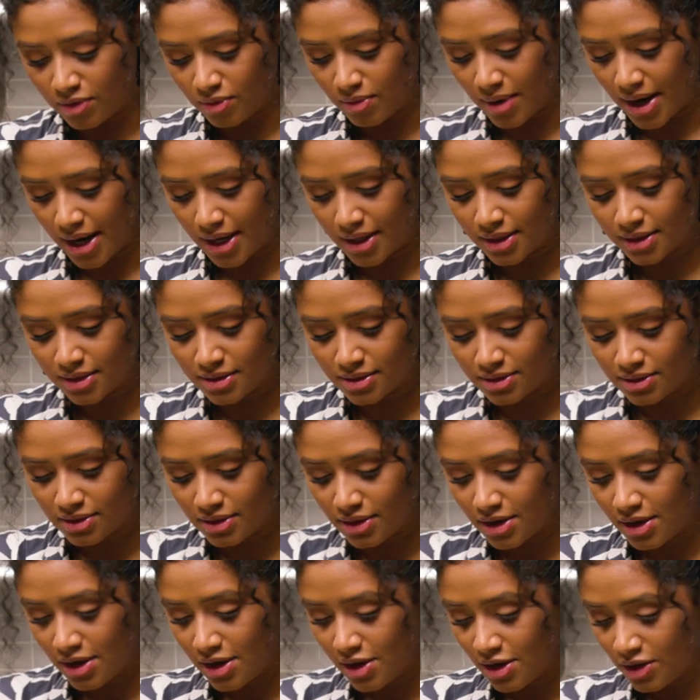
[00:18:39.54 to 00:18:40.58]
the rice.
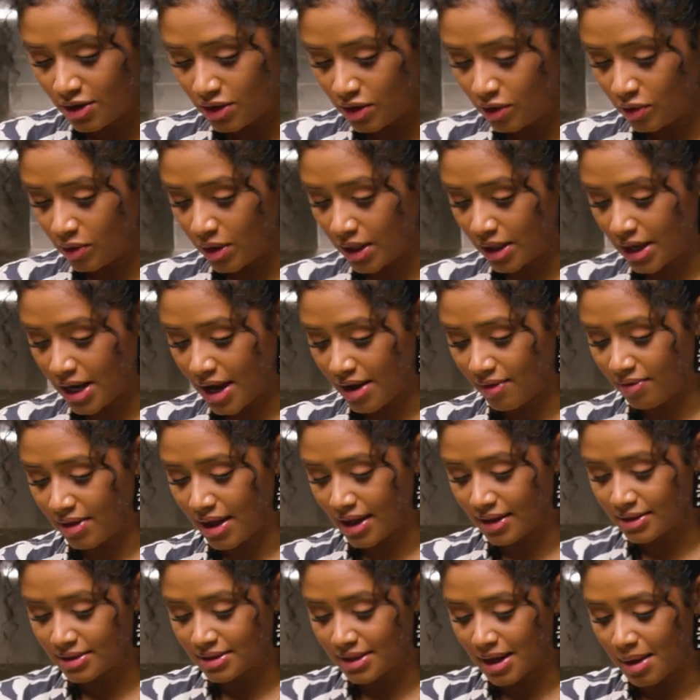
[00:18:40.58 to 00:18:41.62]
You gotta have
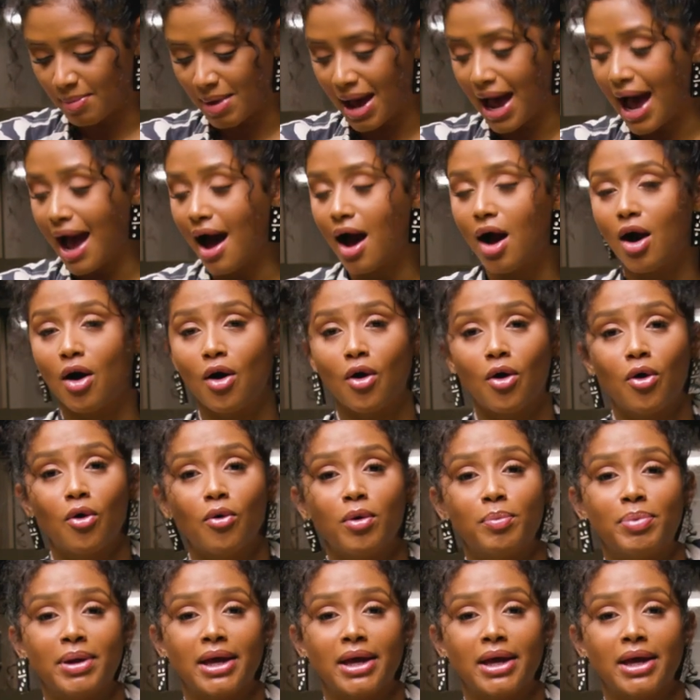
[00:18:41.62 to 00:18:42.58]
that sabao,